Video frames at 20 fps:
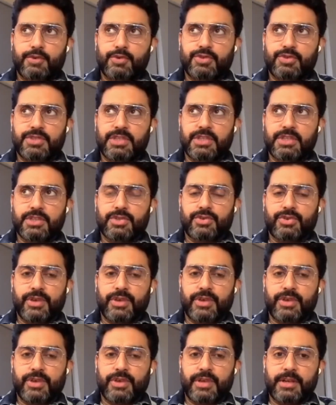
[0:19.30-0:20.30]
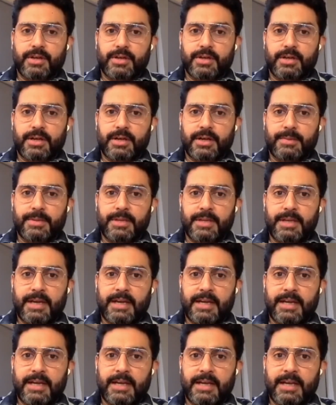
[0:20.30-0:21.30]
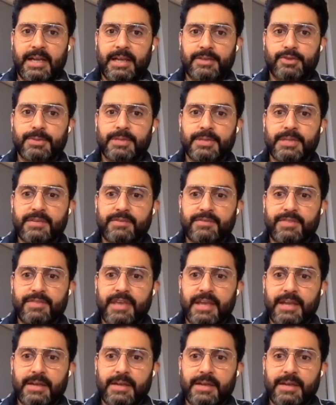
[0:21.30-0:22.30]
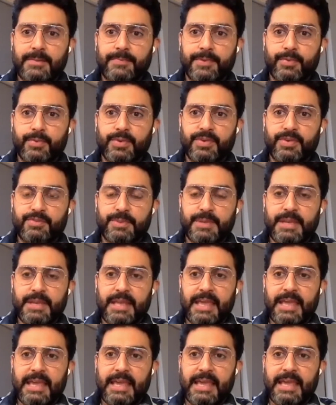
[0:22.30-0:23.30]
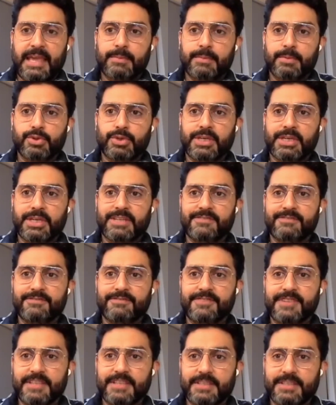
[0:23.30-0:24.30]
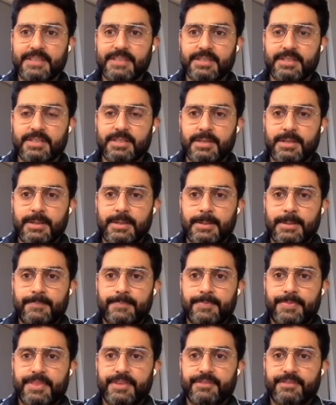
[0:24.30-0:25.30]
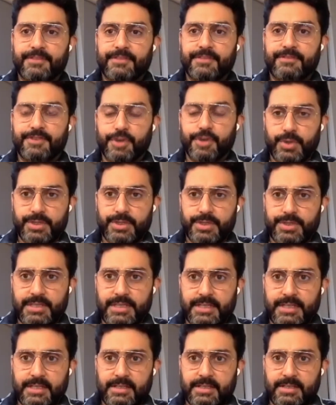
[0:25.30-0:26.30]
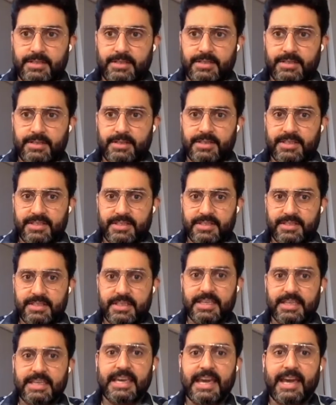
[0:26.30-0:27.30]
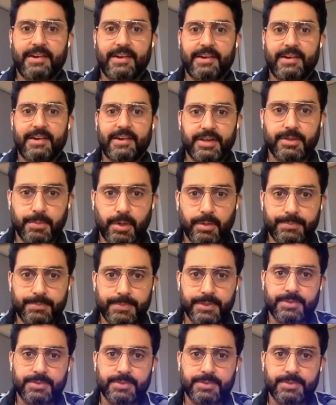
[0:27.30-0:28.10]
If you see the trailer, I'd like to believe that we've been able to convince the viewers that this is the character